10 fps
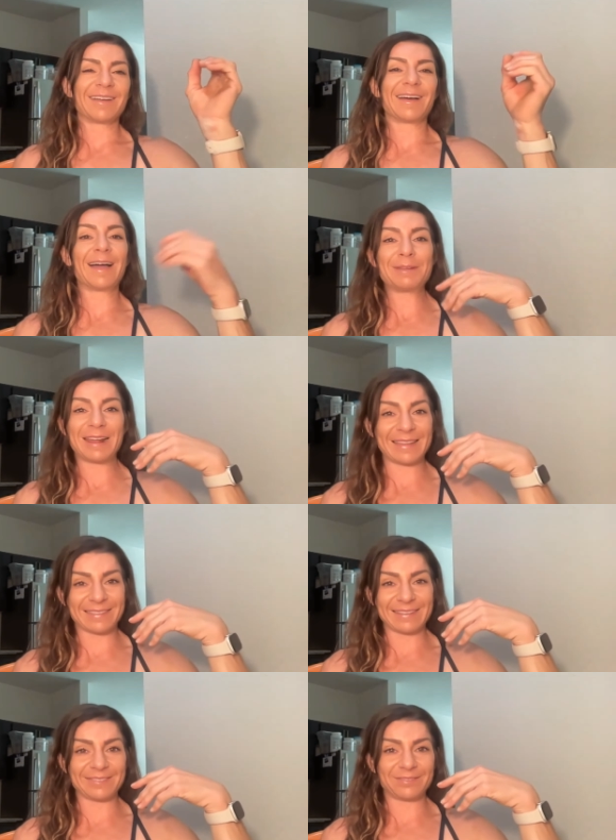I'm an
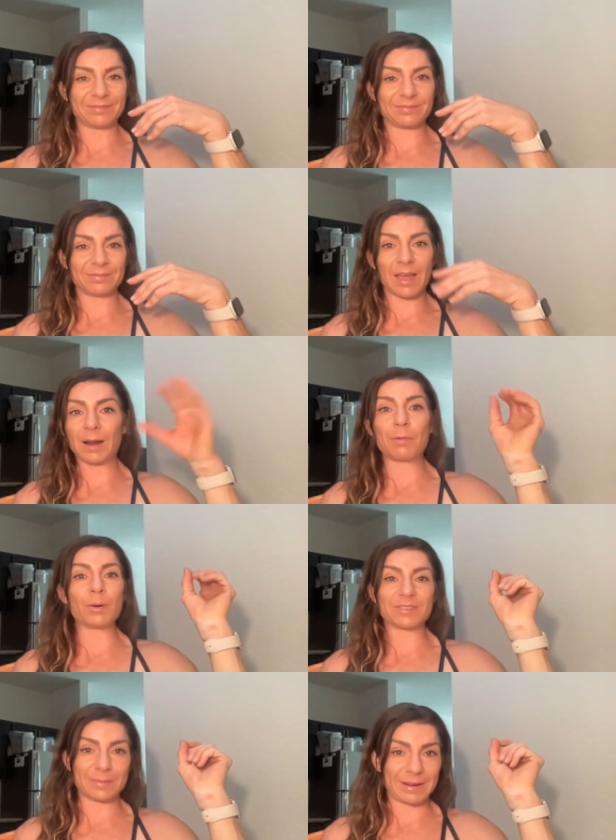athlete and I'm
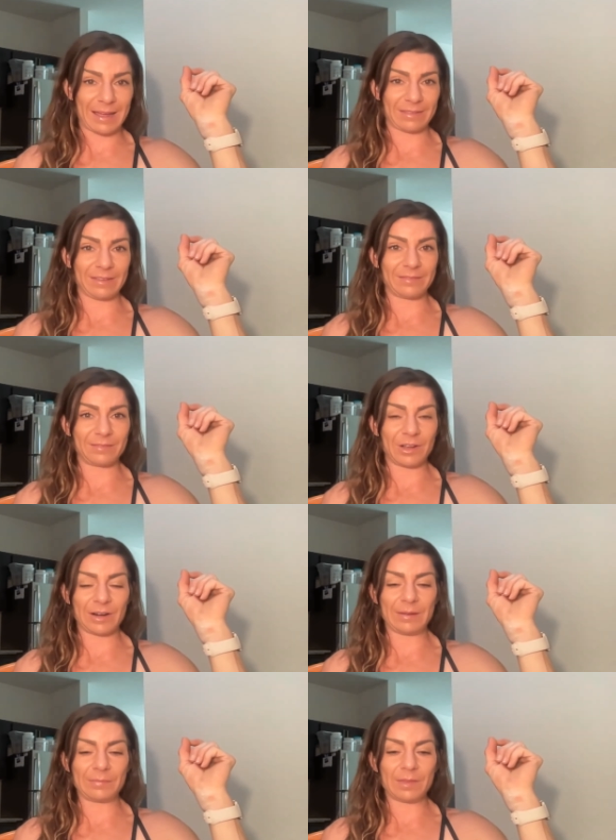always going to be an athlete. All
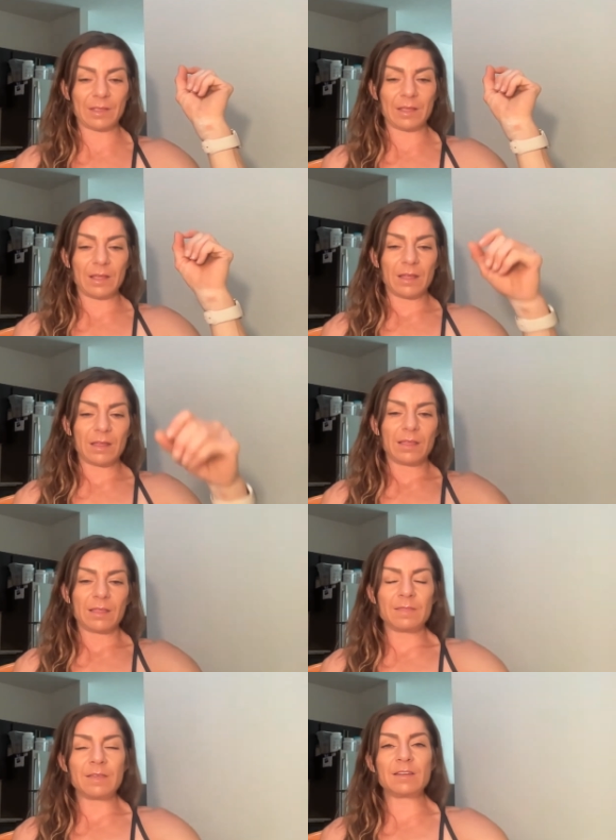right.
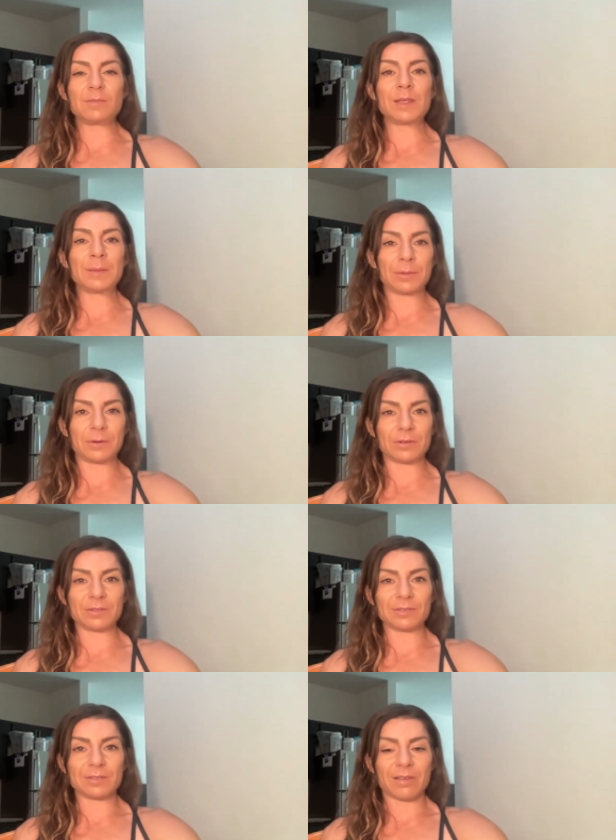These
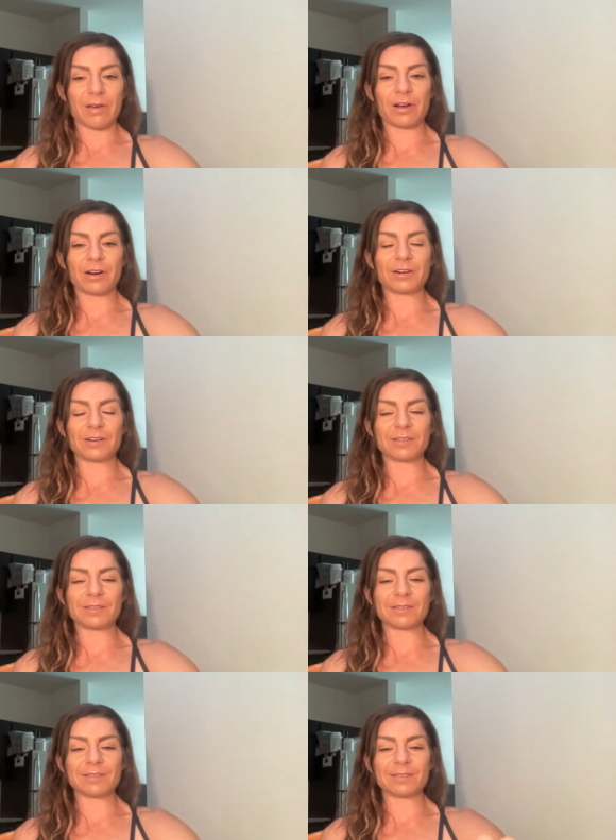people are
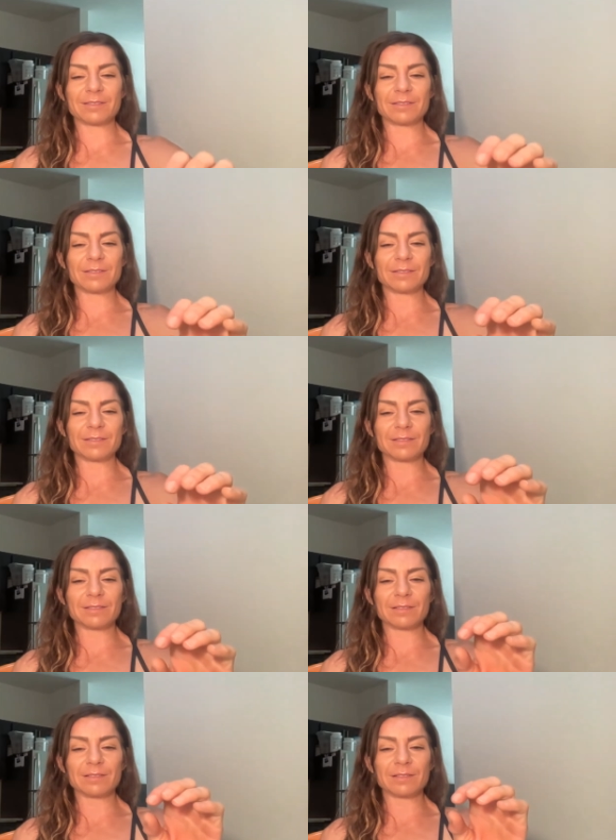
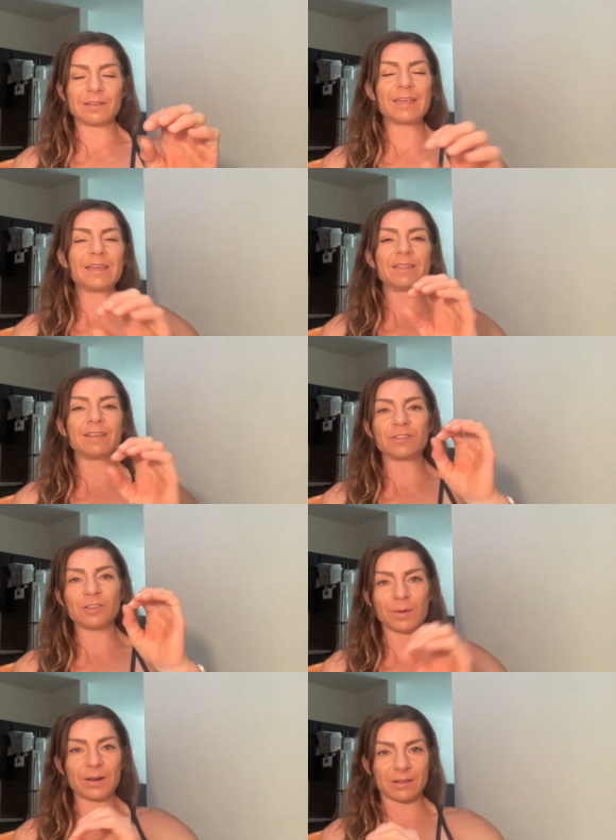taking things
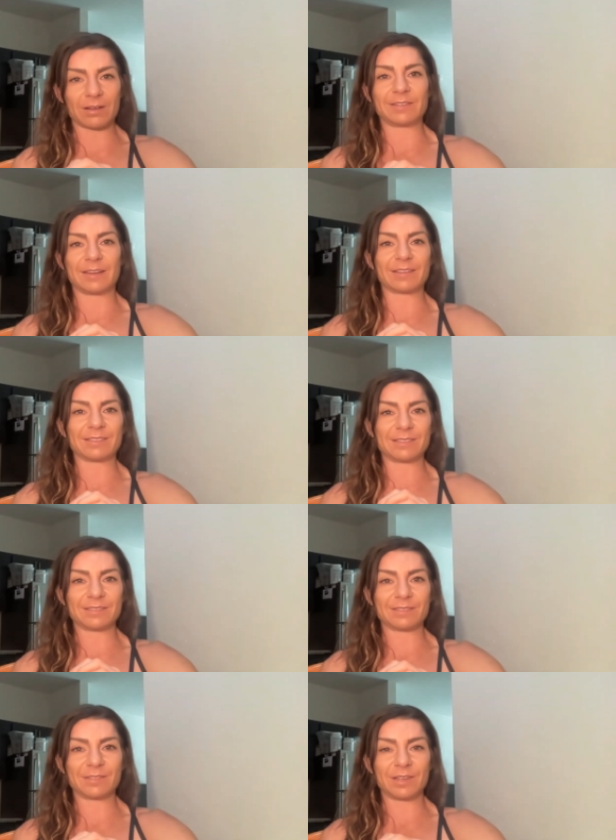so out of context,
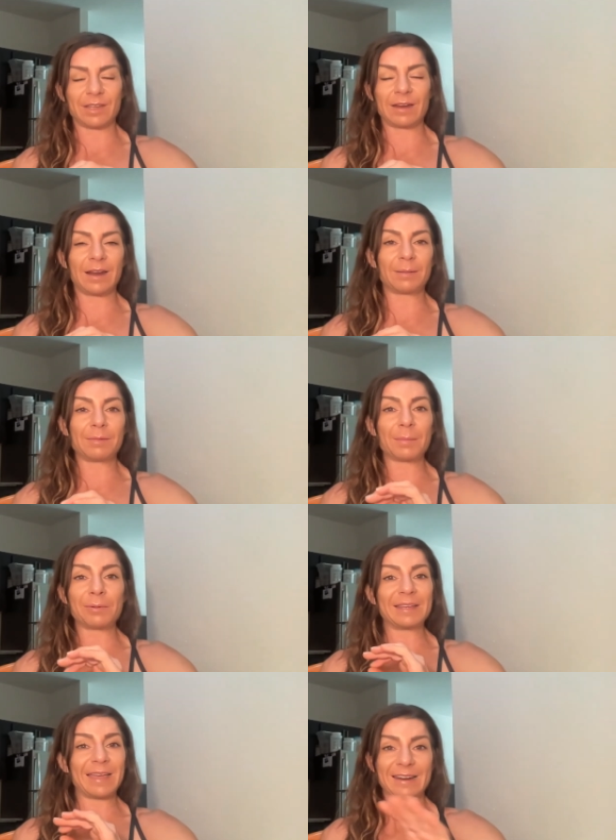and, and I'm not
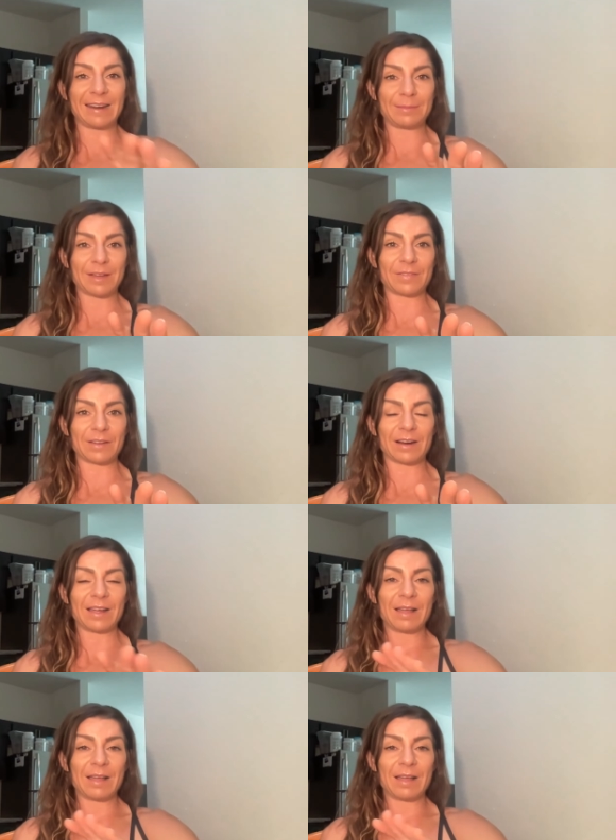putting any names out there.